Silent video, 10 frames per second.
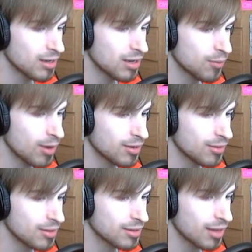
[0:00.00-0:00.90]
I need to wait
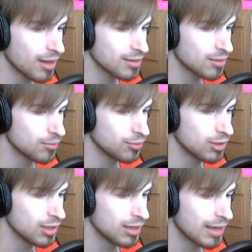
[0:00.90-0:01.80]
till this guy is
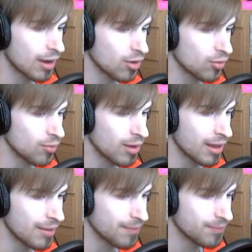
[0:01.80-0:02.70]
completely out of the
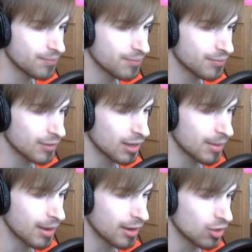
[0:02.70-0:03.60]
way,
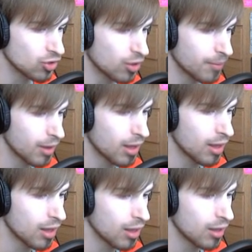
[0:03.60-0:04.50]
and then I can jump.
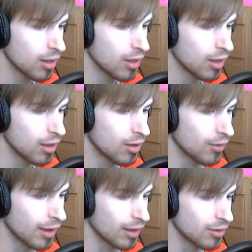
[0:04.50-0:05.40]

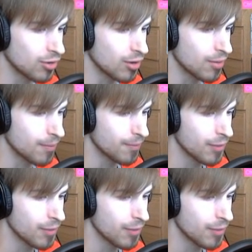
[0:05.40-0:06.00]
Okay, good.